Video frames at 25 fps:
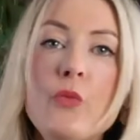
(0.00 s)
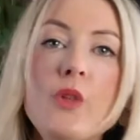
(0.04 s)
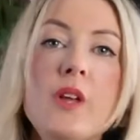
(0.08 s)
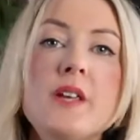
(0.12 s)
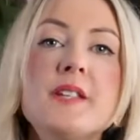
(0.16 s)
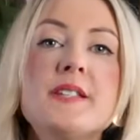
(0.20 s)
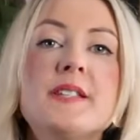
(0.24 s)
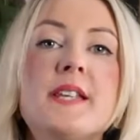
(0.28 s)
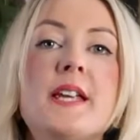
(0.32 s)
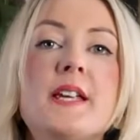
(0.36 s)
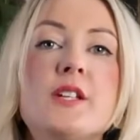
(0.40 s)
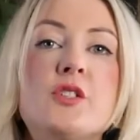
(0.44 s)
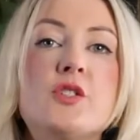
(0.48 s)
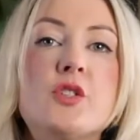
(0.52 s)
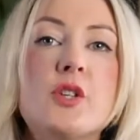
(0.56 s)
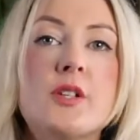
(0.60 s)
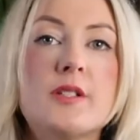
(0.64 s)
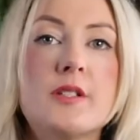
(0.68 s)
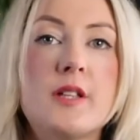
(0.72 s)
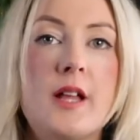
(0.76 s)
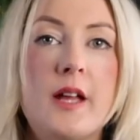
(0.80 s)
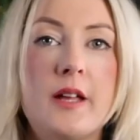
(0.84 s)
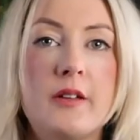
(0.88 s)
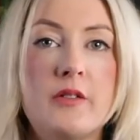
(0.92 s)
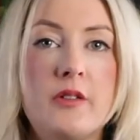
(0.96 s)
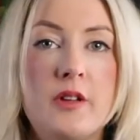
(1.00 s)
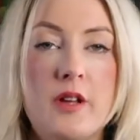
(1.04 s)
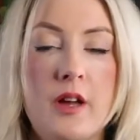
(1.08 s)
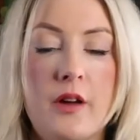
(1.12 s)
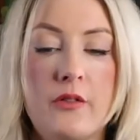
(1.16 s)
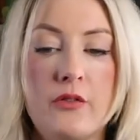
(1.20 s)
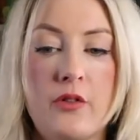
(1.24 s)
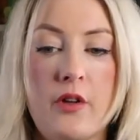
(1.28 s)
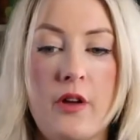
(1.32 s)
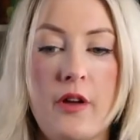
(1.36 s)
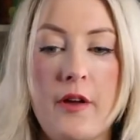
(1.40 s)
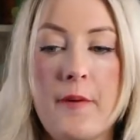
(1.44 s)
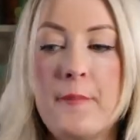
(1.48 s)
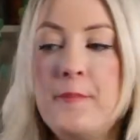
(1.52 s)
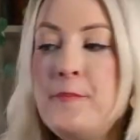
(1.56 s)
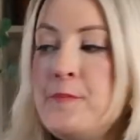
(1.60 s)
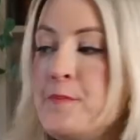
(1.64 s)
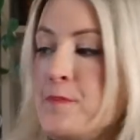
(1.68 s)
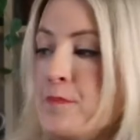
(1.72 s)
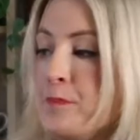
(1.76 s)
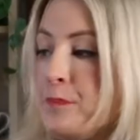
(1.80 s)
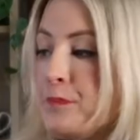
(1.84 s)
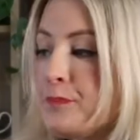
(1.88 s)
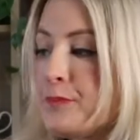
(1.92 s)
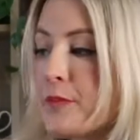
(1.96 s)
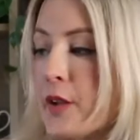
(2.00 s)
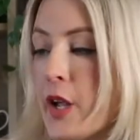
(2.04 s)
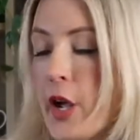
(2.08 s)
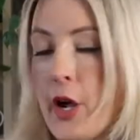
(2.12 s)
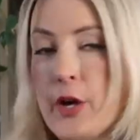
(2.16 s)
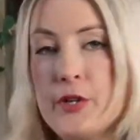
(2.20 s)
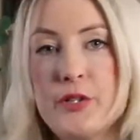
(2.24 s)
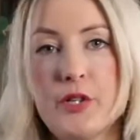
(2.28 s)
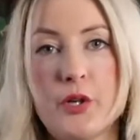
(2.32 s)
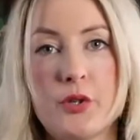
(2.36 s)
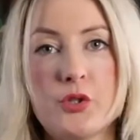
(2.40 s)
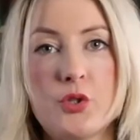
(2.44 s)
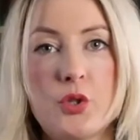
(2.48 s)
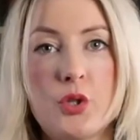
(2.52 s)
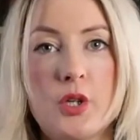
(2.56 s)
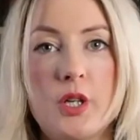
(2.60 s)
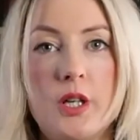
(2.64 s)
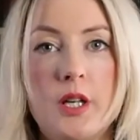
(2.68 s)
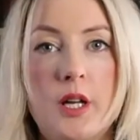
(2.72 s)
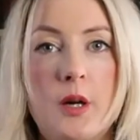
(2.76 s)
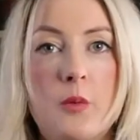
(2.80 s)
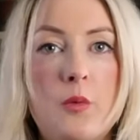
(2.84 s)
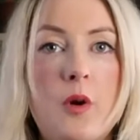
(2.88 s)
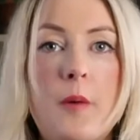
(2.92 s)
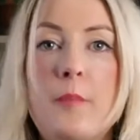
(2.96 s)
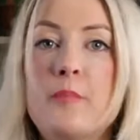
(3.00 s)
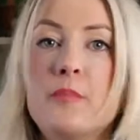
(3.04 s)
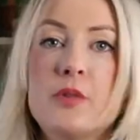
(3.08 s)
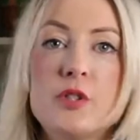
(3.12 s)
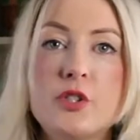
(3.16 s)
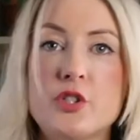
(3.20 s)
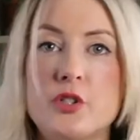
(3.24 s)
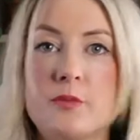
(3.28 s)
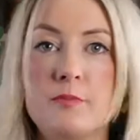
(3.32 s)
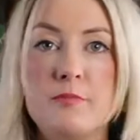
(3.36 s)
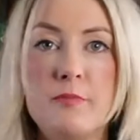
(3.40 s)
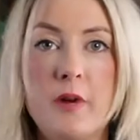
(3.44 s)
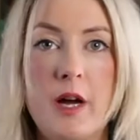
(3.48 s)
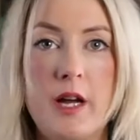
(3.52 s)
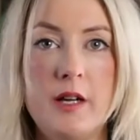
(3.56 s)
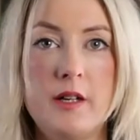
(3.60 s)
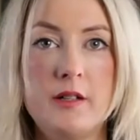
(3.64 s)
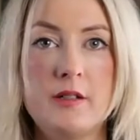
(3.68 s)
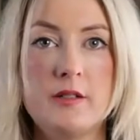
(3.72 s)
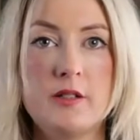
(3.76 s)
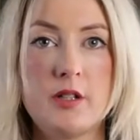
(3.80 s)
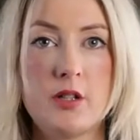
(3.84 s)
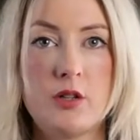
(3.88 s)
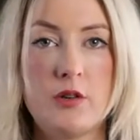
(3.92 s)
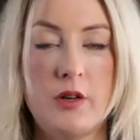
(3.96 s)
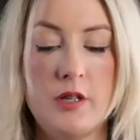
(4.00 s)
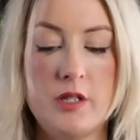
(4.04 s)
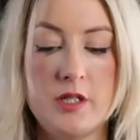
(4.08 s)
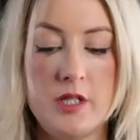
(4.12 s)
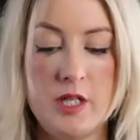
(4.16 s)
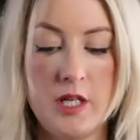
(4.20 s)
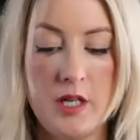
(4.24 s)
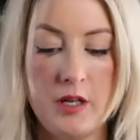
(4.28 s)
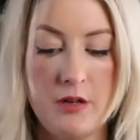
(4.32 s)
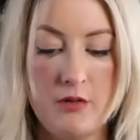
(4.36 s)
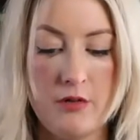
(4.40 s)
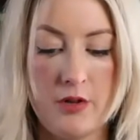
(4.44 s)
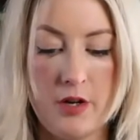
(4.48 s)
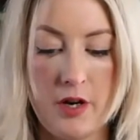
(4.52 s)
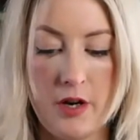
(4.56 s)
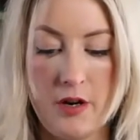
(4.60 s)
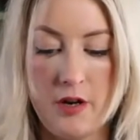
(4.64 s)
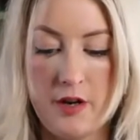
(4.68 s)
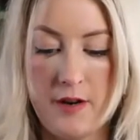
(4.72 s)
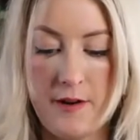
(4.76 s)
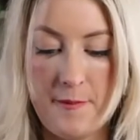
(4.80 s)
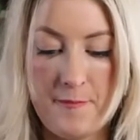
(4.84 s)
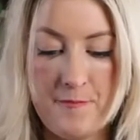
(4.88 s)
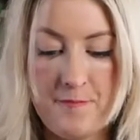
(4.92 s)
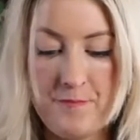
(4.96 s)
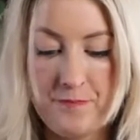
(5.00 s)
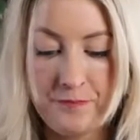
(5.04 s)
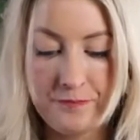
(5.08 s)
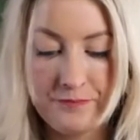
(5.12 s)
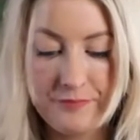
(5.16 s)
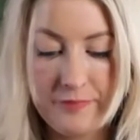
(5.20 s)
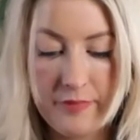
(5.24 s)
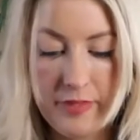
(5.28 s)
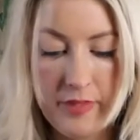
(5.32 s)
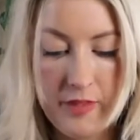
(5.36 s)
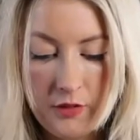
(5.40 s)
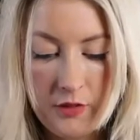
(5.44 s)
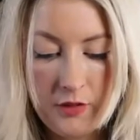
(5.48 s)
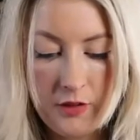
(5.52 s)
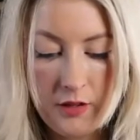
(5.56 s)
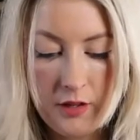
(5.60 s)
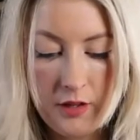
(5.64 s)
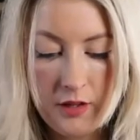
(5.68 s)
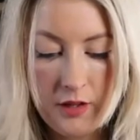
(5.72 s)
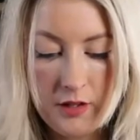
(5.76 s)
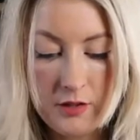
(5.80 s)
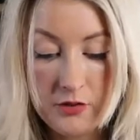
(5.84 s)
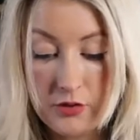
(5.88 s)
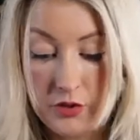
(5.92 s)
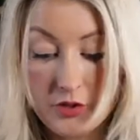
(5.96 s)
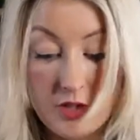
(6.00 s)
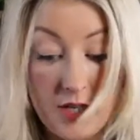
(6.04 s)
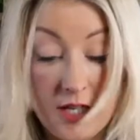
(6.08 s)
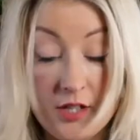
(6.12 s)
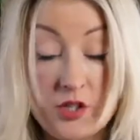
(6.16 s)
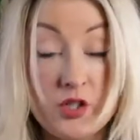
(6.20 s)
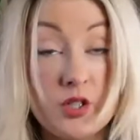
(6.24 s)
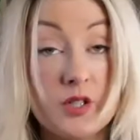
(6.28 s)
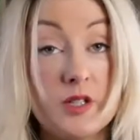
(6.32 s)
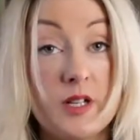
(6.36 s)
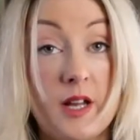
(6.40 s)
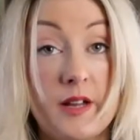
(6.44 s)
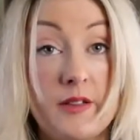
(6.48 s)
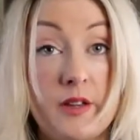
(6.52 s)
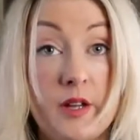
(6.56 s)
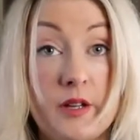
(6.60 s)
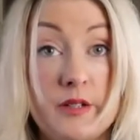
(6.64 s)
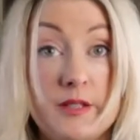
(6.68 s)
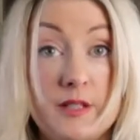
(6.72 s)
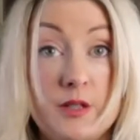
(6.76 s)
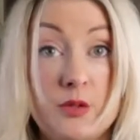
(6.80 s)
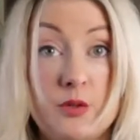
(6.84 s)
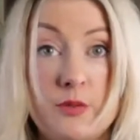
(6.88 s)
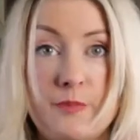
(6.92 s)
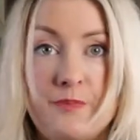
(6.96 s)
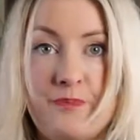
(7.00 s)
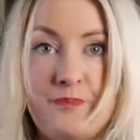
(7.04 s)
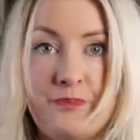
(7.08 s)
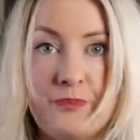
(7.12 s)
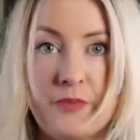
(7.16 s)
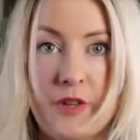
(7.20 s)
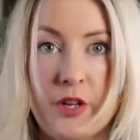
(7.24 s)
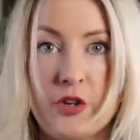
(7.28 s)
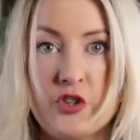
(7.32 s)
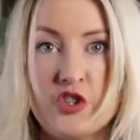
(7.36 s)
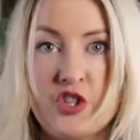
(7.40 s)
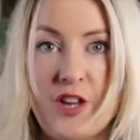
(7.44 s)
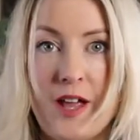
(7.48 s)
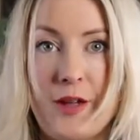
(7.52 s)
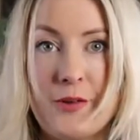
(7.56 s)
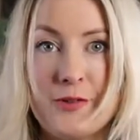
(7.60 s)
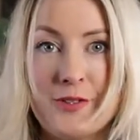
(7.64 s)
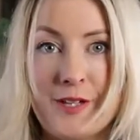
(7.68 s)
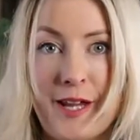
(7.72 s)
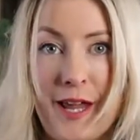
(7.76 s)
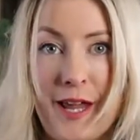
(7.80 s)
This tastes just like the other Hotel Chocolat one, but just minus the crunchy granola. So it tastes just like those little shells